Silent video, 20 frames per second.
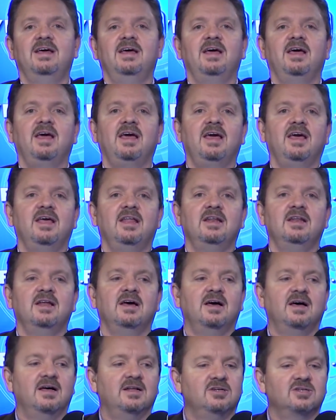and
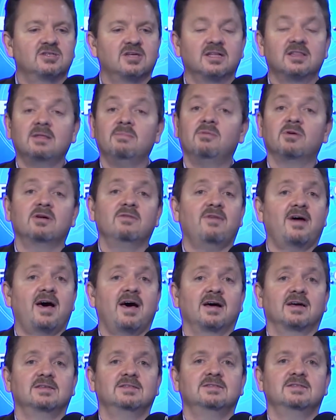uh, just like the Book of
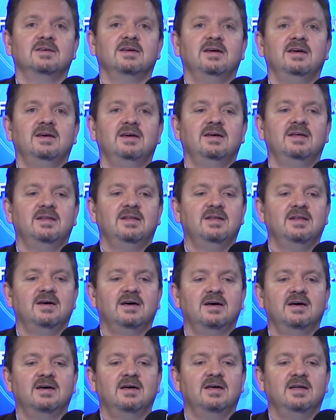Acts, and
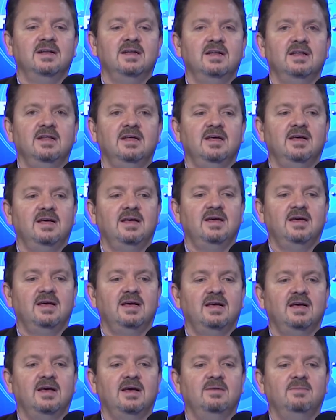uh, and
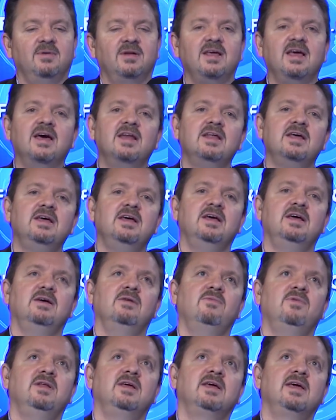but he had it
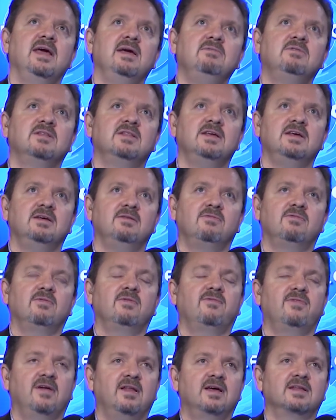when he came to the. We
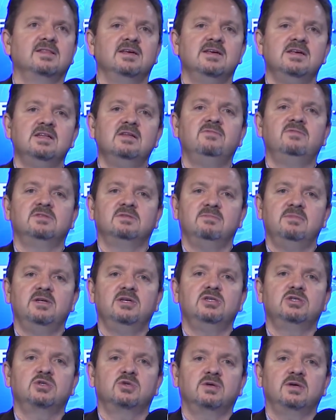felt like the end of his
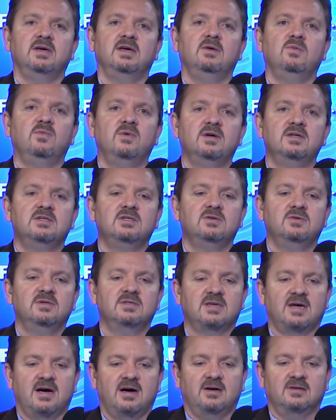ministry. He went to his
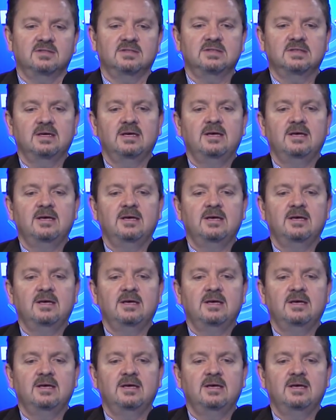house,